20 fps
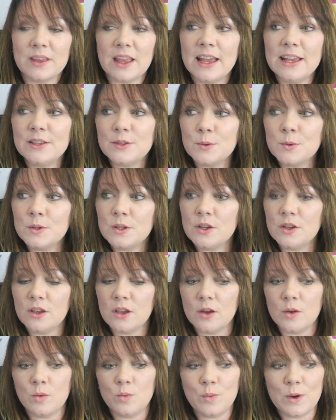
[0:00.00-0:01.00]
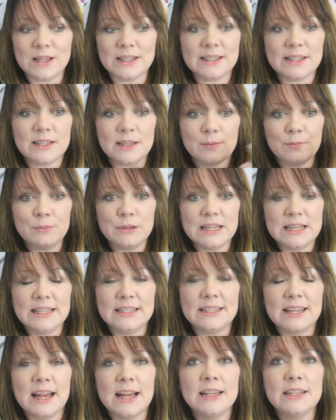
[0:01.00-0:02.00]
It's also good when somebody
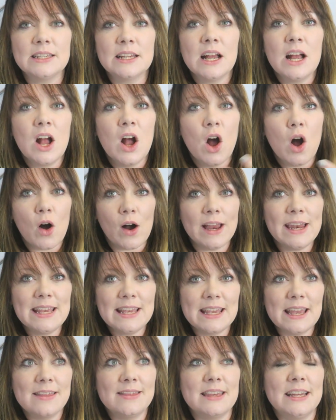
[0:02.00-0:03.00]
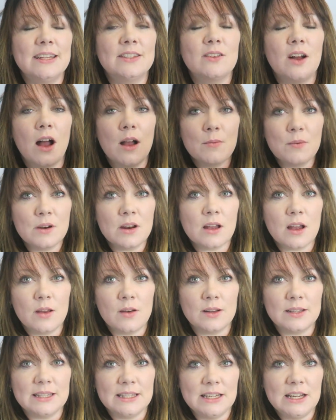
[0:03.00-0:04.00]
says, I didn't get this, I'm going to go
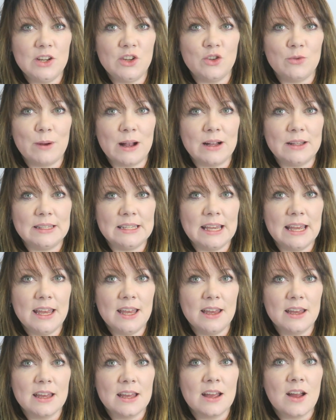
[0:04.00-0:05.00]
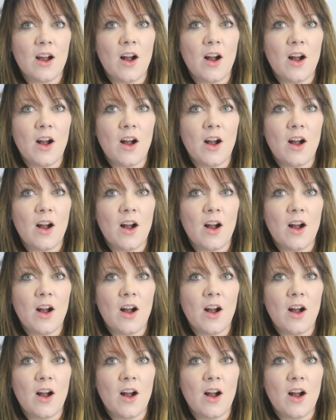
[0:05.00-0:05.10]
and ask the teacher about it.